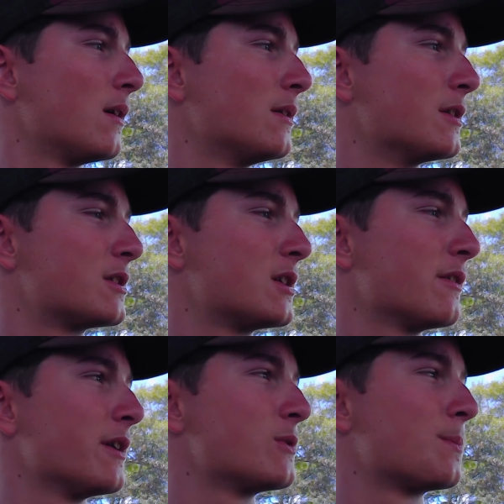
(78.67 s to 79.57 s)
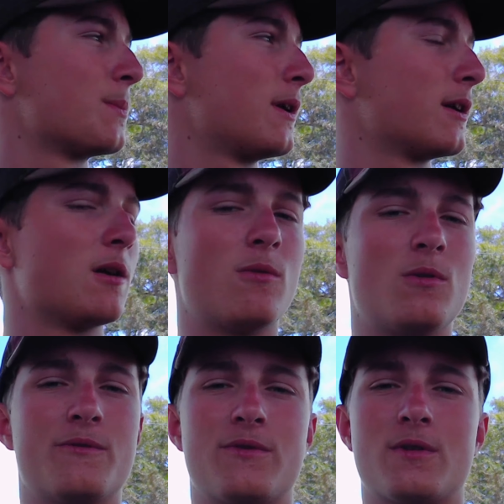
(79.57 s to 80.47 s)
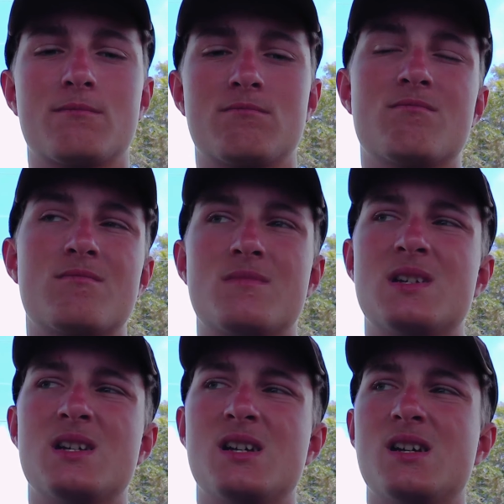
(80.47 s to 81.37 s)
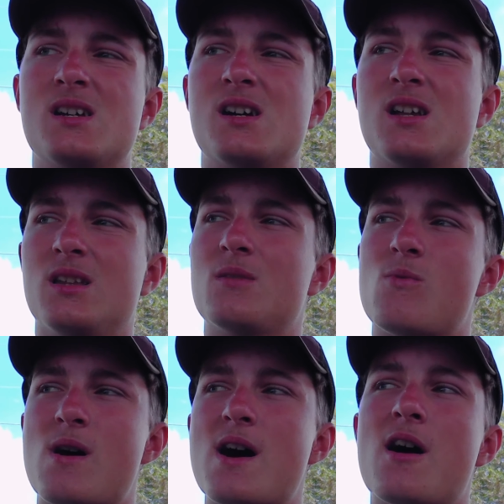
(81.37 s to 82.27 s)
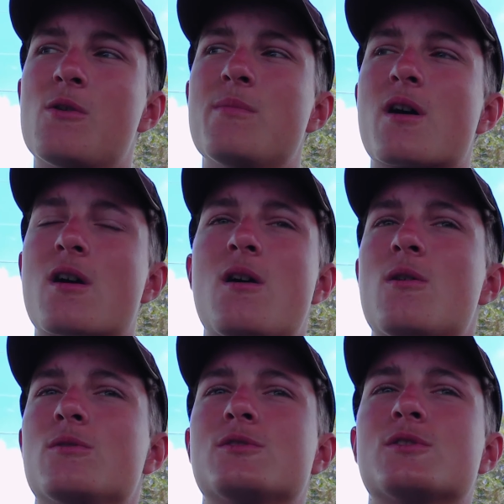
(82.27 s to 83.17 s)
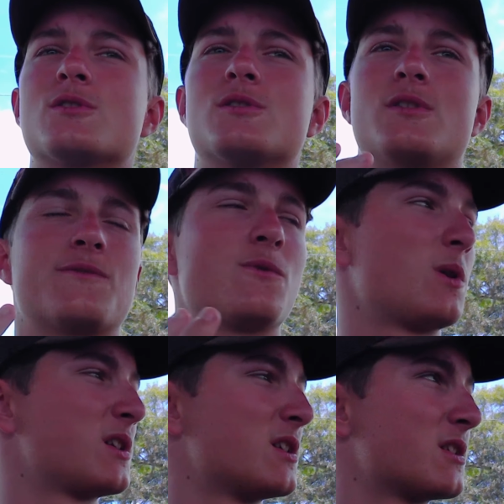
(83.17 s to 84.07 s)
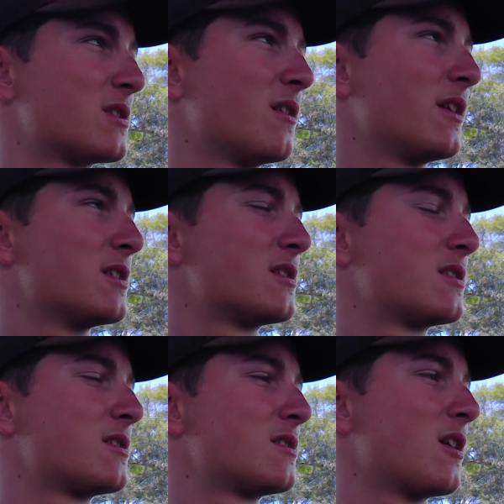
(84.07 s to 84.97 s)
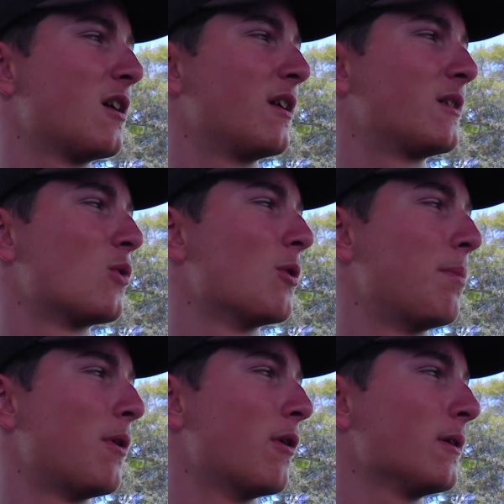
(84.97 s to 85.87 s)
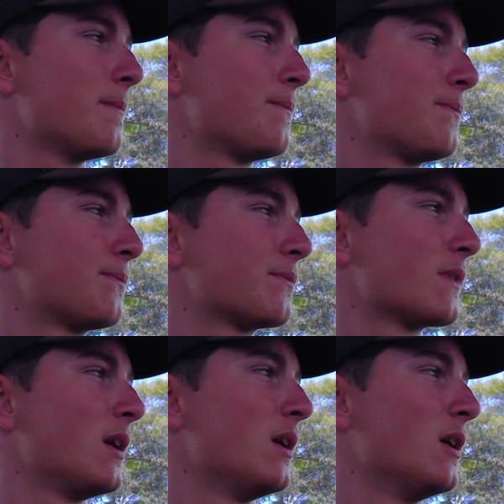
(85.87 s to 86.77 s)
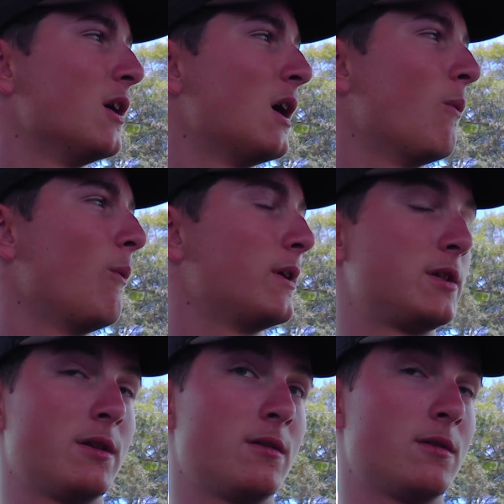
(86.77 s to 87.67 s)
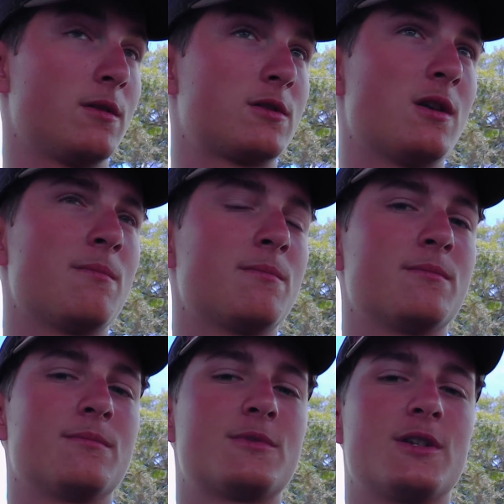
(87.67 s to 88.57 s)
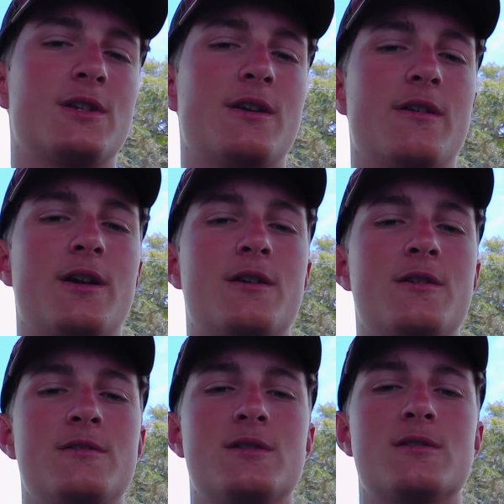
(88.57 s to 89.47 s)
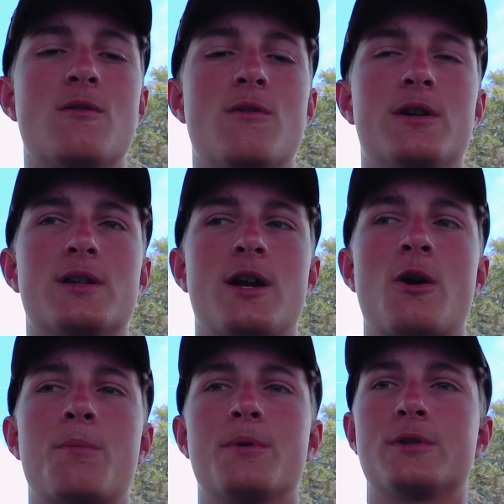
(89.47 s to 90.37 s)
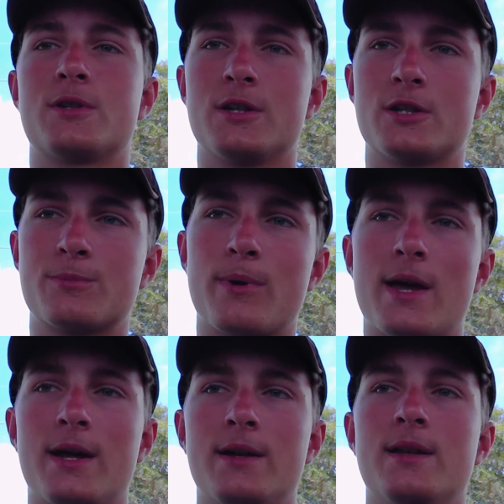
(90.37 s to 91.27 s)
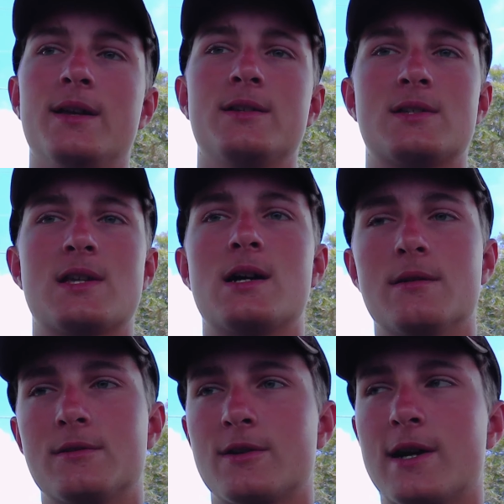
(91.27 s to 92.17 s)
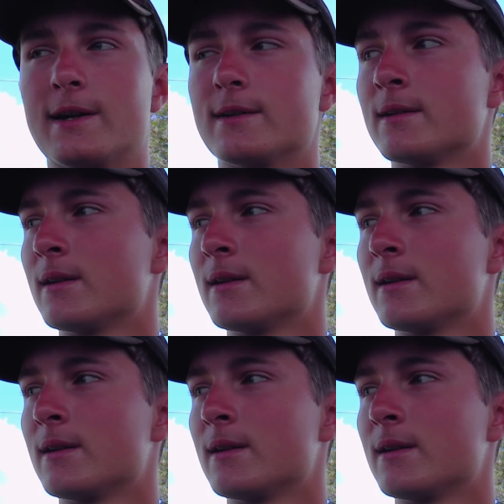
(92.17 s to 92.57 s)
the series will probably go on for a little while because the 4630 is currently tore apart, which in some scenarios is going to help us explain the inside of the tractor.